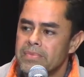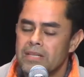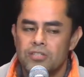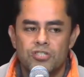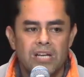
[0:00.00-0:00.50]

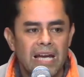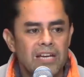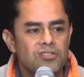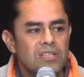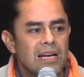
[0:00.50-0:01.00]
the
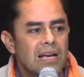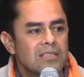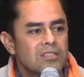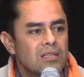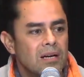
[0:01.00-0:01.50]
change that
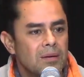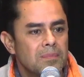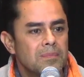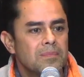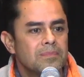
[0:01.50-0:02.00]
has
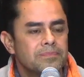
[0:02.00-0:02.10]
come